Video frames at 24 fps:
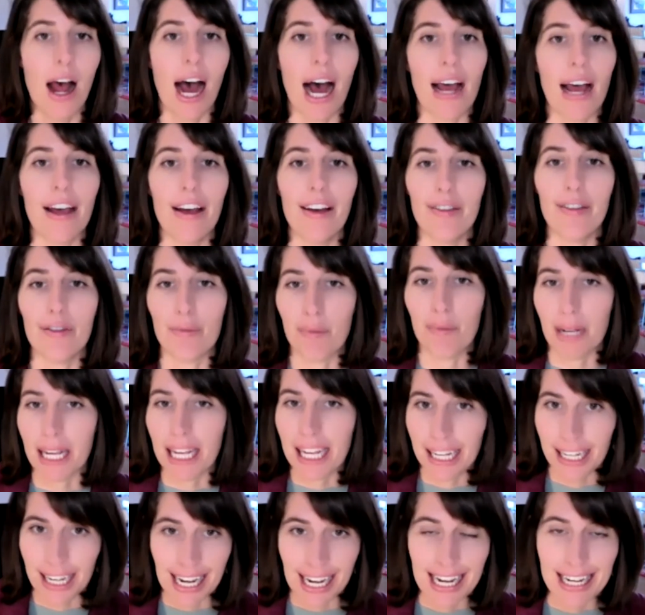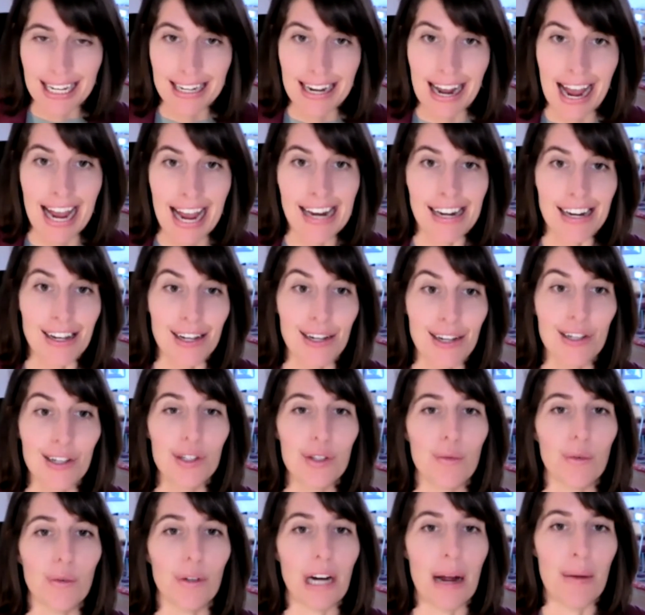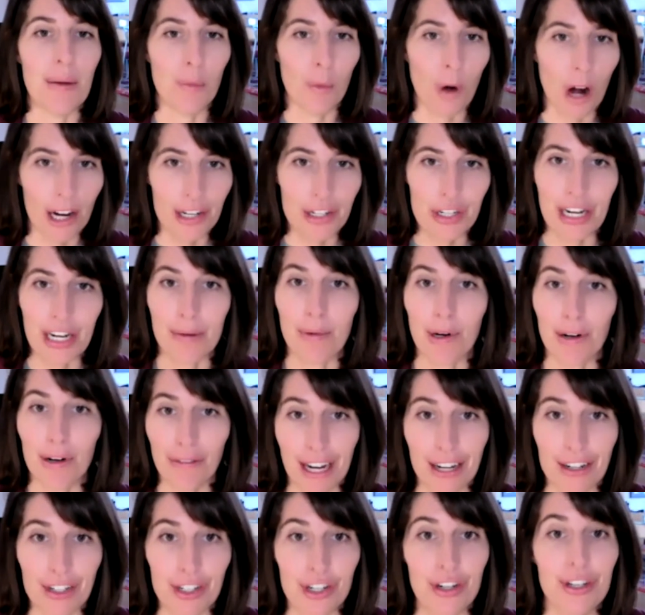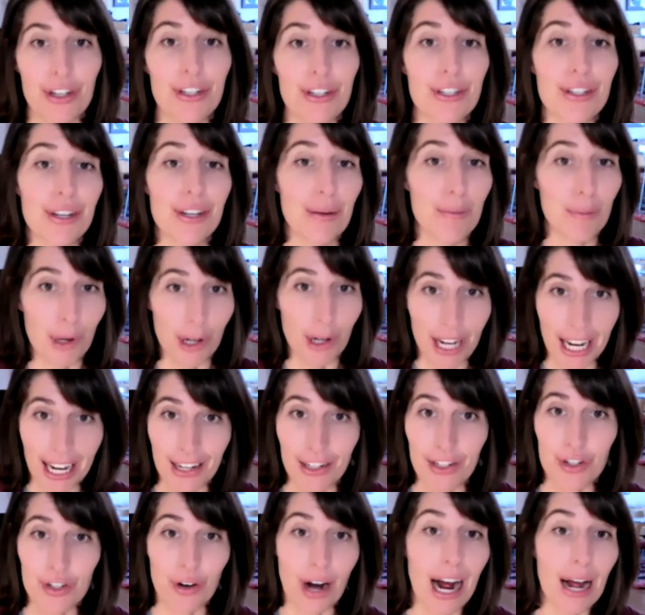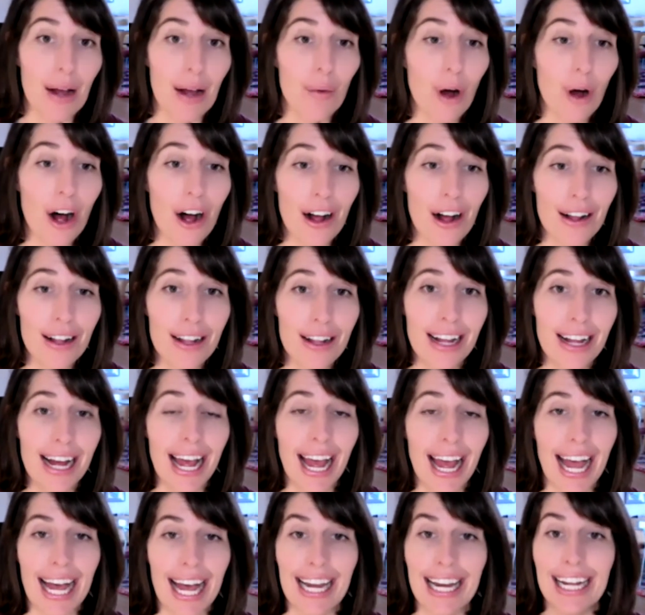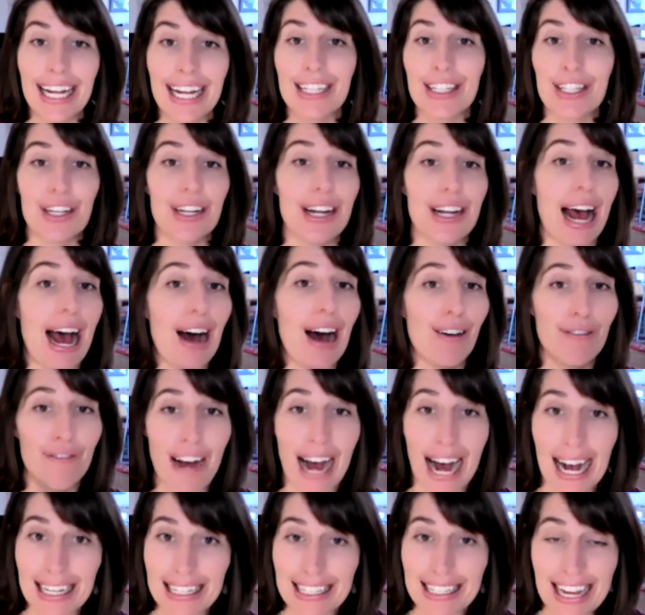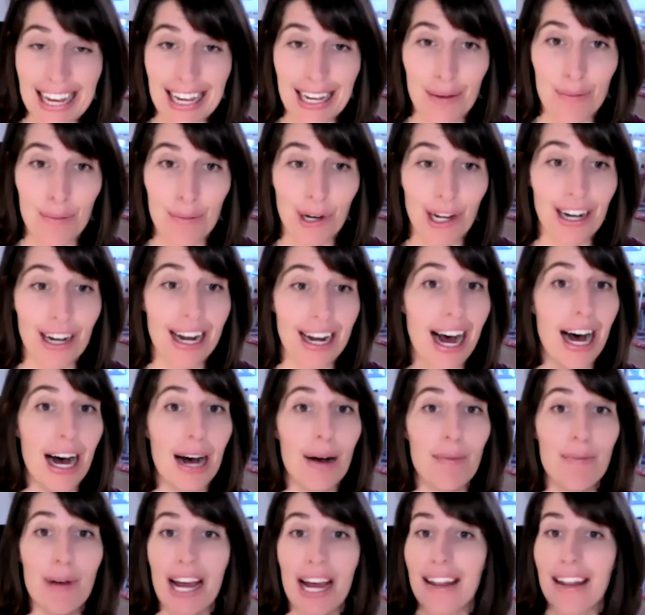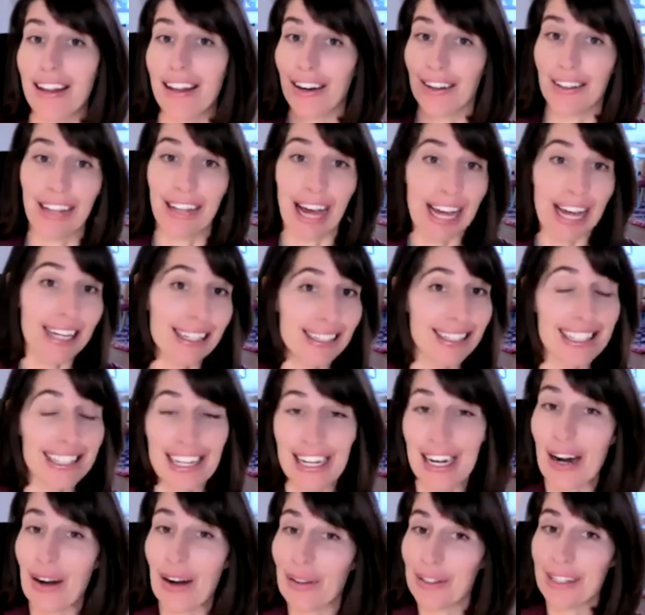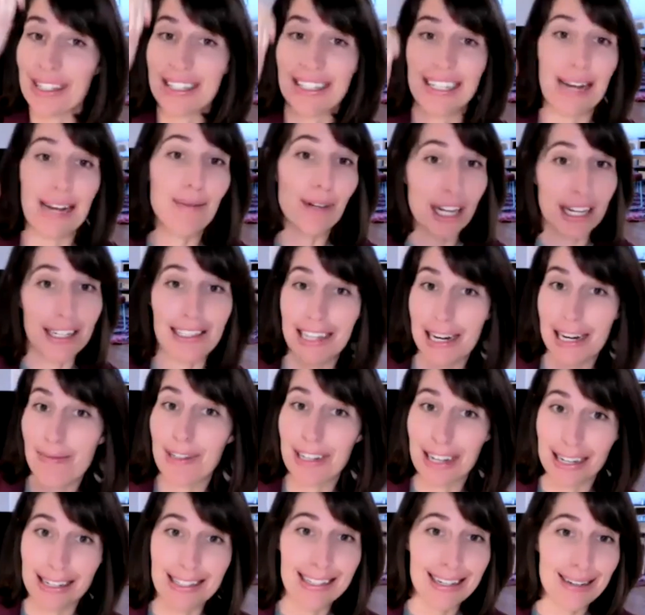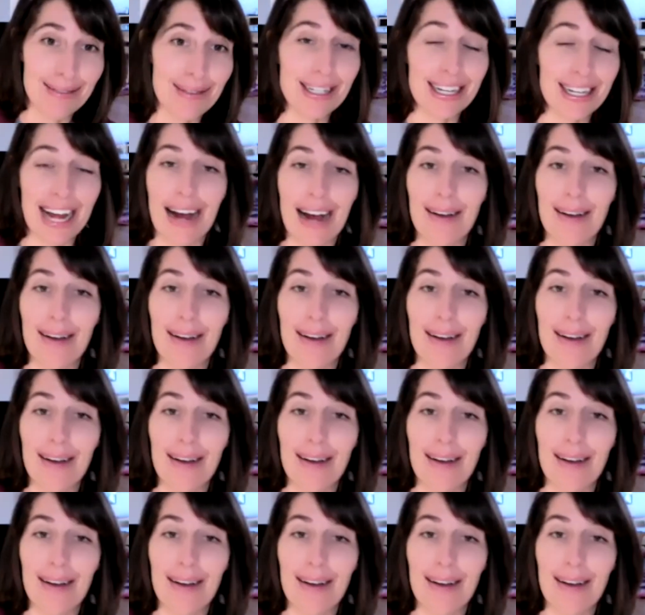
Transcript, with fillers: i have been in adus where i'm watching professionals put in drywall and it's how fast they can put it up and they're like you know stable gun stable gun stable gun.